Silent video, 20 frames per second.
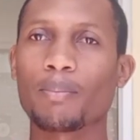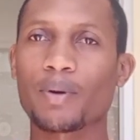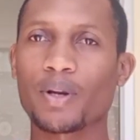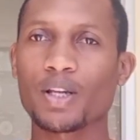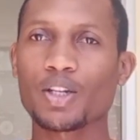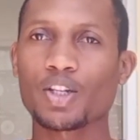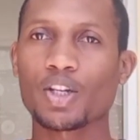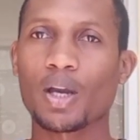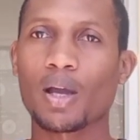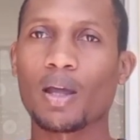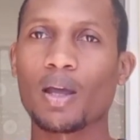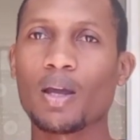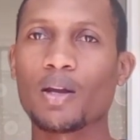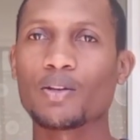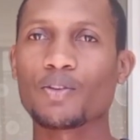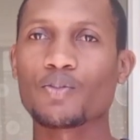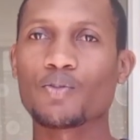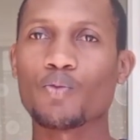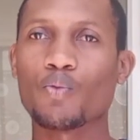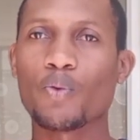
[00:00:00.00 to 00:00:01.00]
pressure
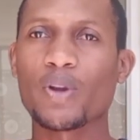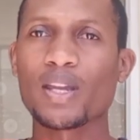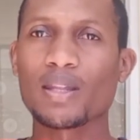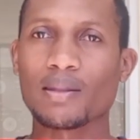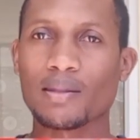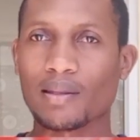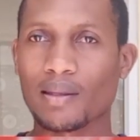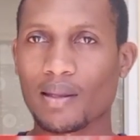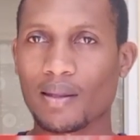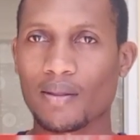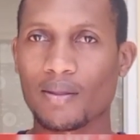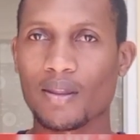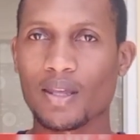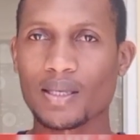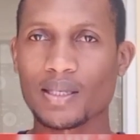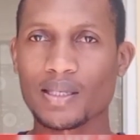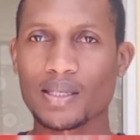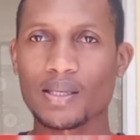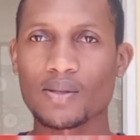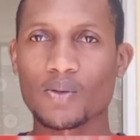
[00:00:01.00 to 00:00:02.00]
to win
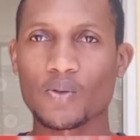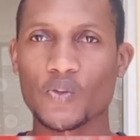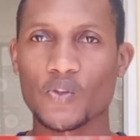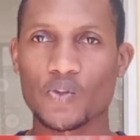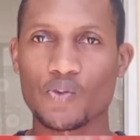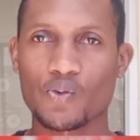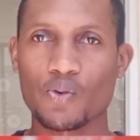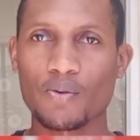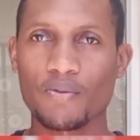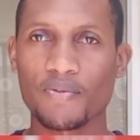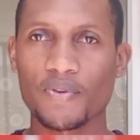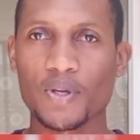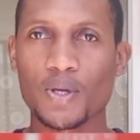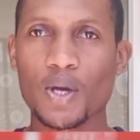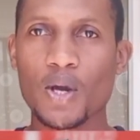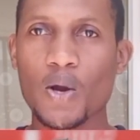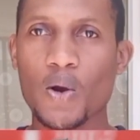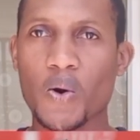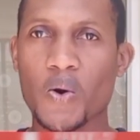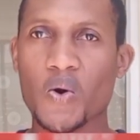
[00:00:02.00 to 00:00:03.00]
this season's
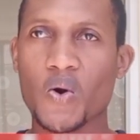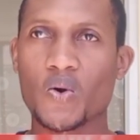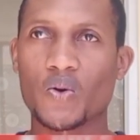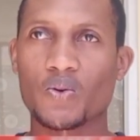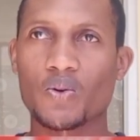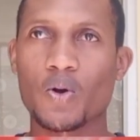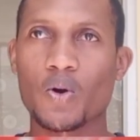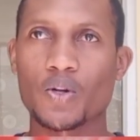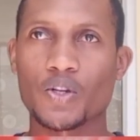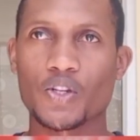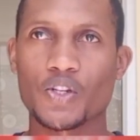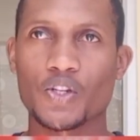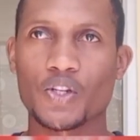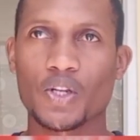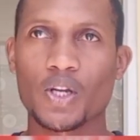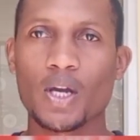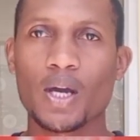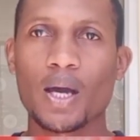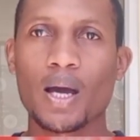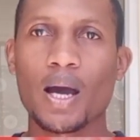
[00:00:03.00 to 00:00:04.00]
trophy or not.
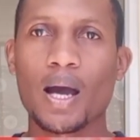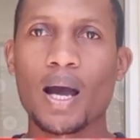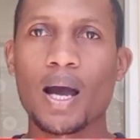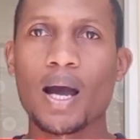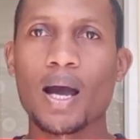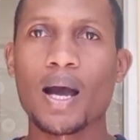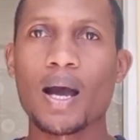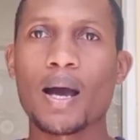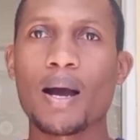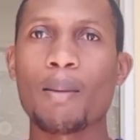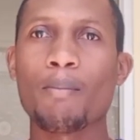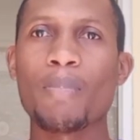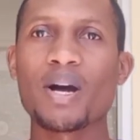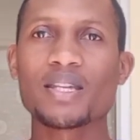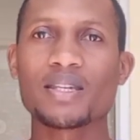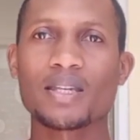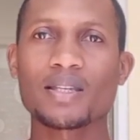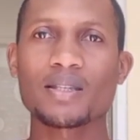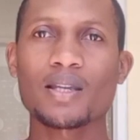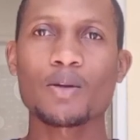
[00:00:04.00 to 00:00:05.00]

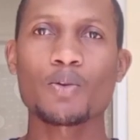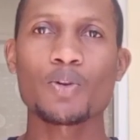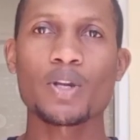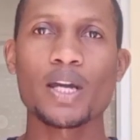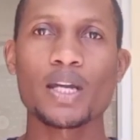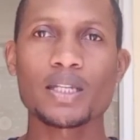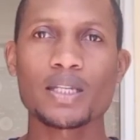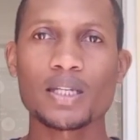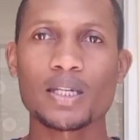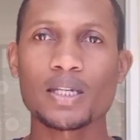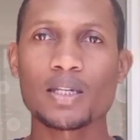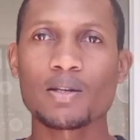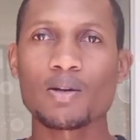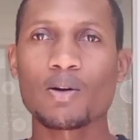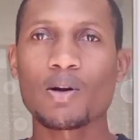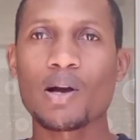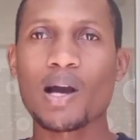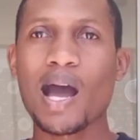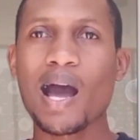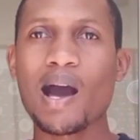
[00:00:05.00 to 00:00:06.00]
Manchester United
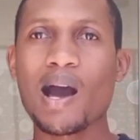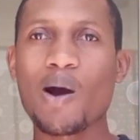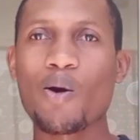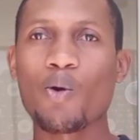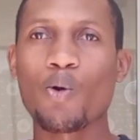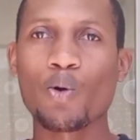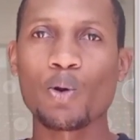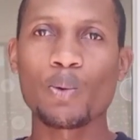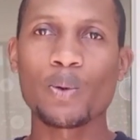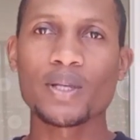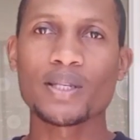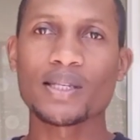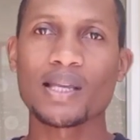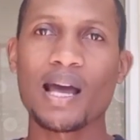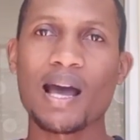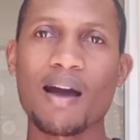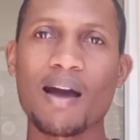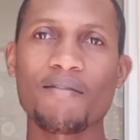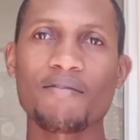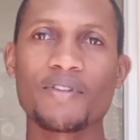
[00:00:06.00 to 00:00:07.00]
always
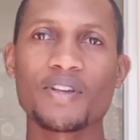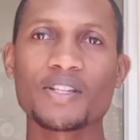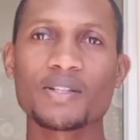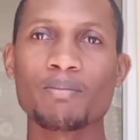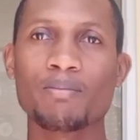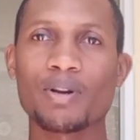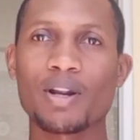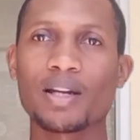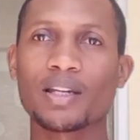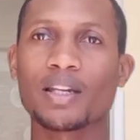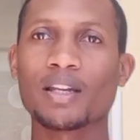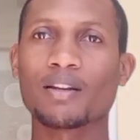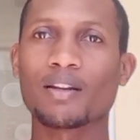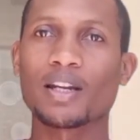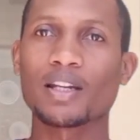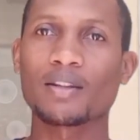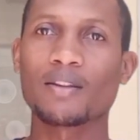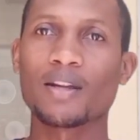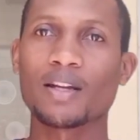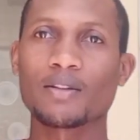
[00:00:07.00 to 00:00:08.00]
have this bragging
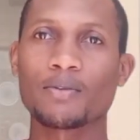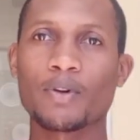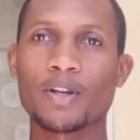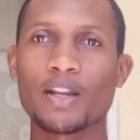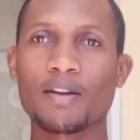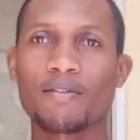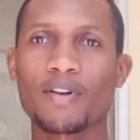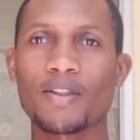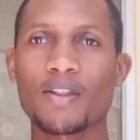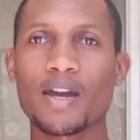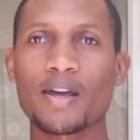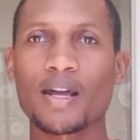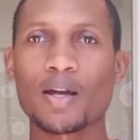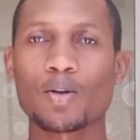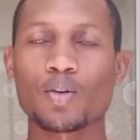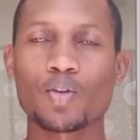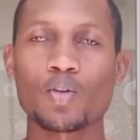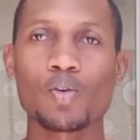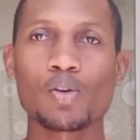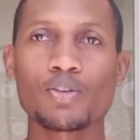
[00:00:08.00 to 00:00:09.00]
right that whenever they
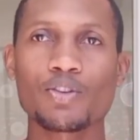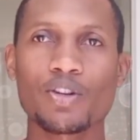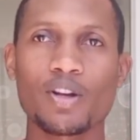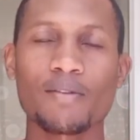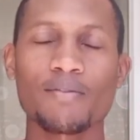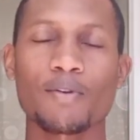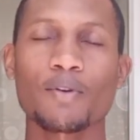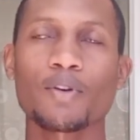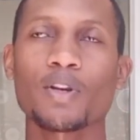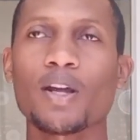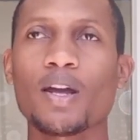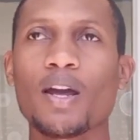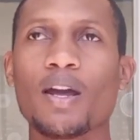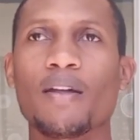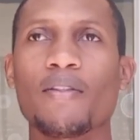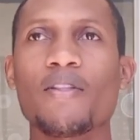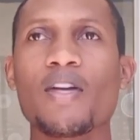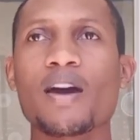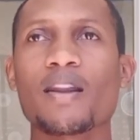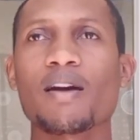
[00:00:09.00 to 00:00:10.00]
are at Old Trafford,
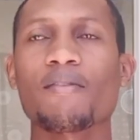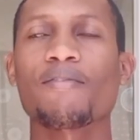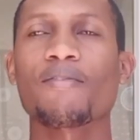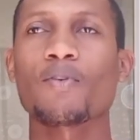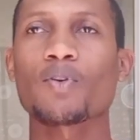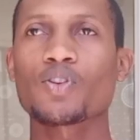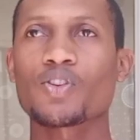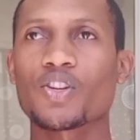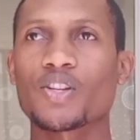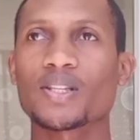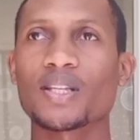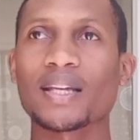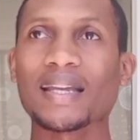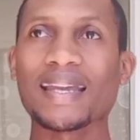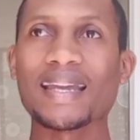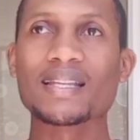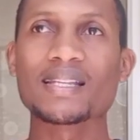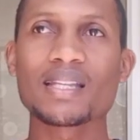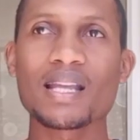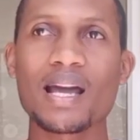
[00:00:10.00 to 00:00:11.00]
they are a fortress
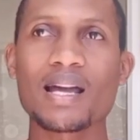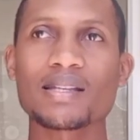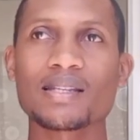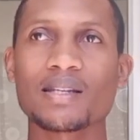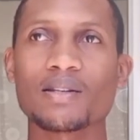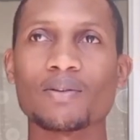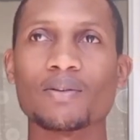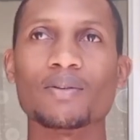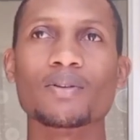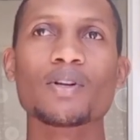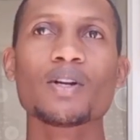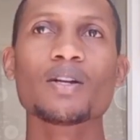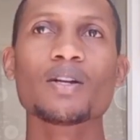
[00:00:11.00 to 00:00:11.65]
against Arsenal.